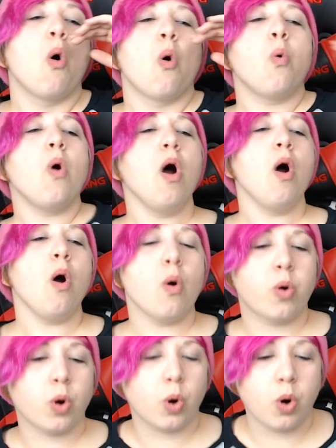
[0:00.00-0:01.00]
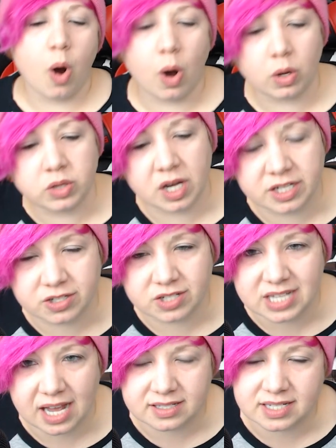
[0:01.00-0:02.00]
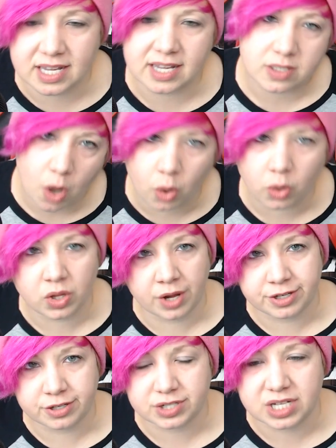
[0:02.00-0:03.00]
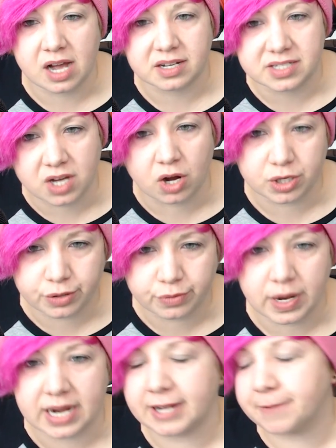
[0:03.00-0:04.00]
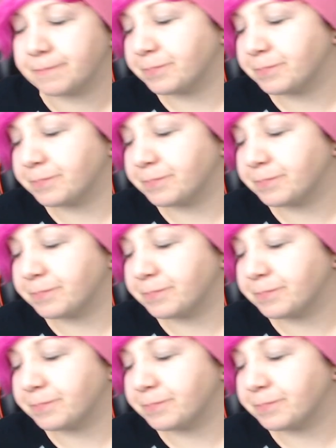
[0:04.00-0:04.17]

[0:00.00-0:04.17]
woo! Hold on to your socks, kids. Hold on to your socks. Are you ready?